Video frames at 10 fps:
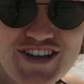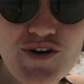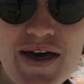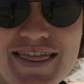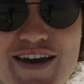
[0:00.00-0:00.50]

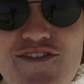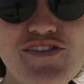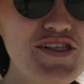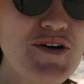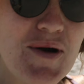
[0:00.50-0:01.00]
to the
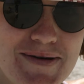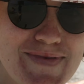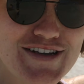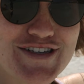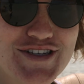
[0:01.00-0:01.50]
Florida
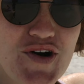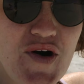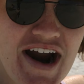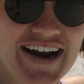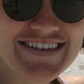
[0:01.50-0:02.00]
Beach
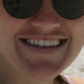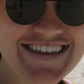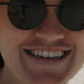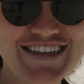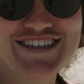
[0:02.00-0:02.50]
Tour
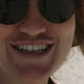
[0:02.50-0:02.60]
Season